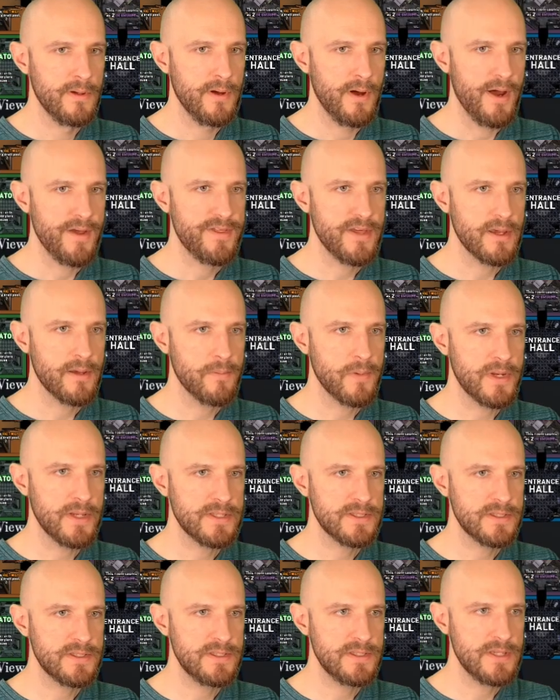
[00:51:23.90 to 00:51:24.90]
think I'm going to
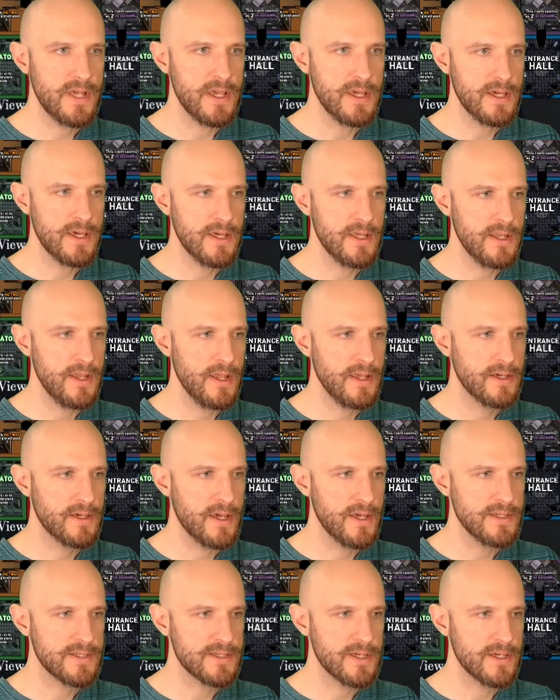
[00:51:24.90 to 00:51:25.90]
take it in
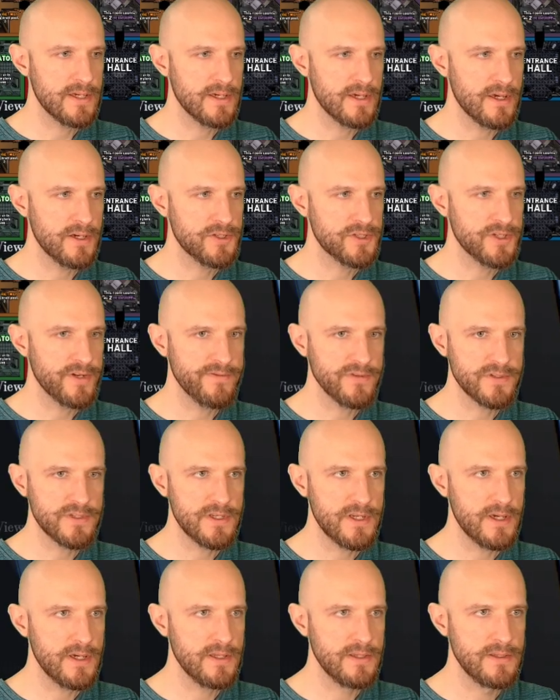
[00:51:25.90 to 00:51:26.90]
case I can get a shovel
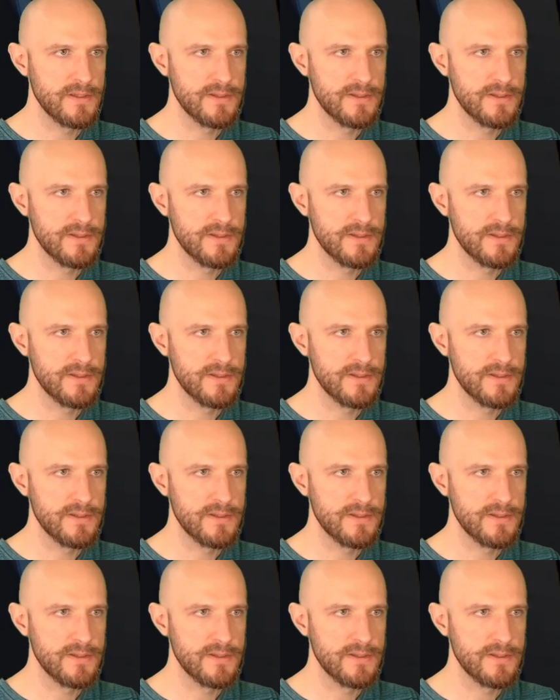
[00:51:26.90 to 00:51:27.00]
today.